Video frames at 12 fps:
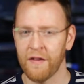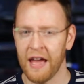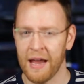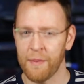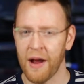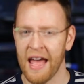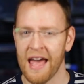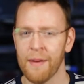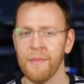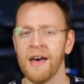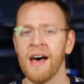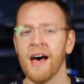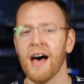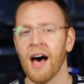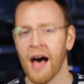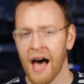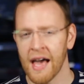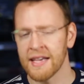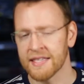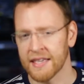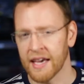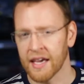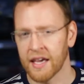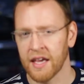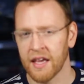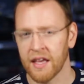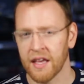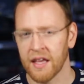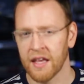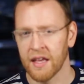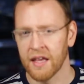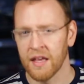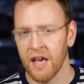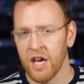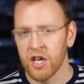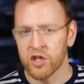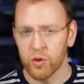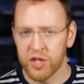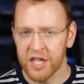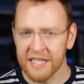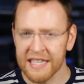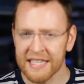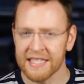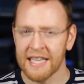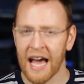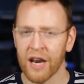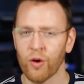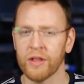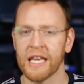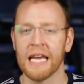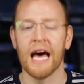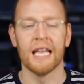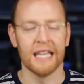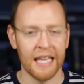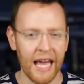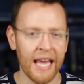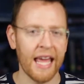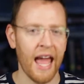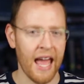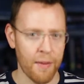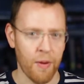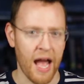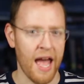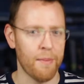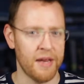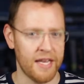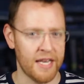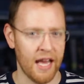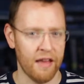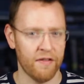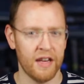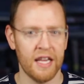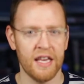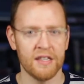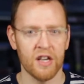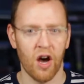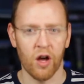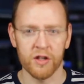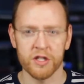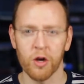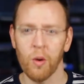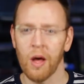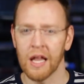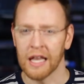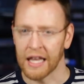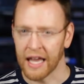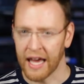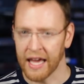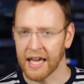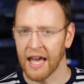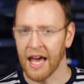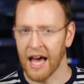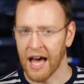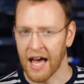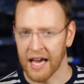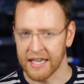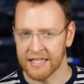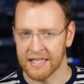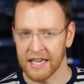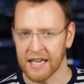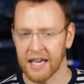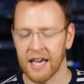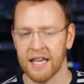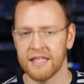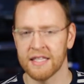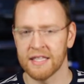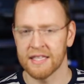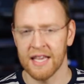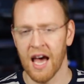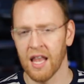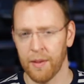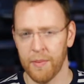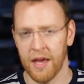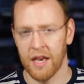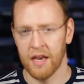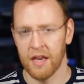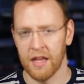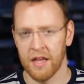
Abraham? Isaac. So Jesus is not only like Abraham and David, he's also like Isaac and Solomon.